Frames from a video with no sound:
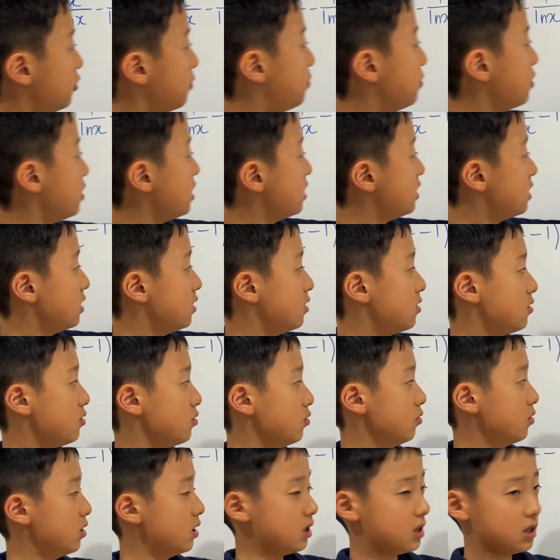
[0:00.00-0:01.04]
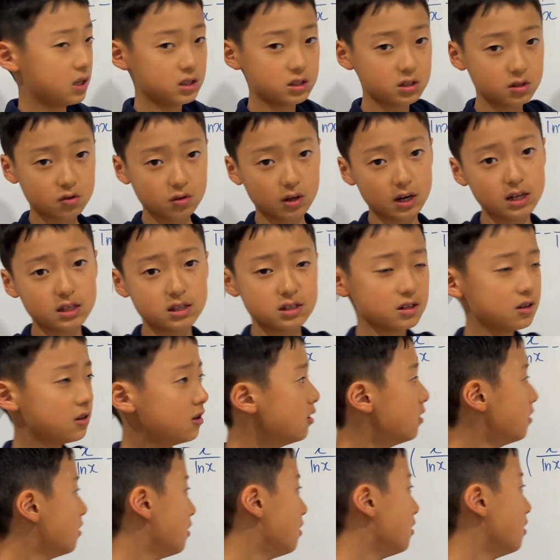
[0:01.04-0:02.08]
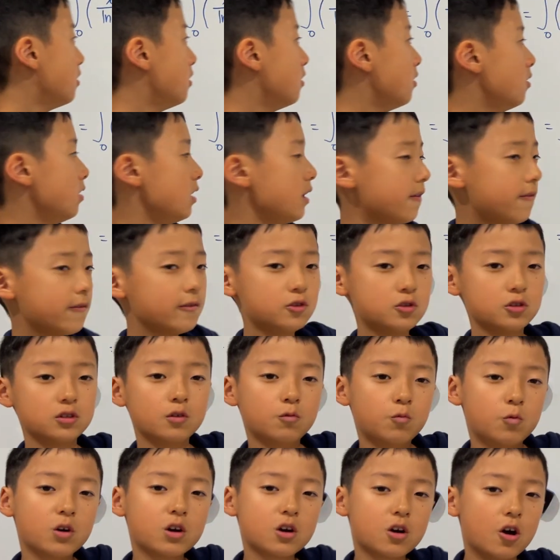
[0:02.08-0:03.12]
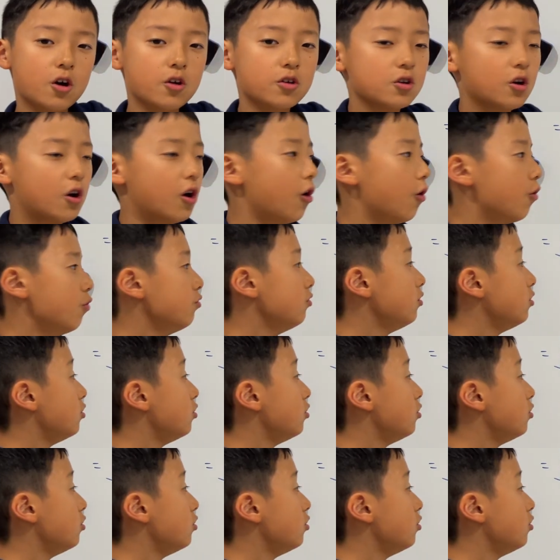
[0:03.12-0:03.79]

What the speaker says: super easy to integrate. If you do the work on your own,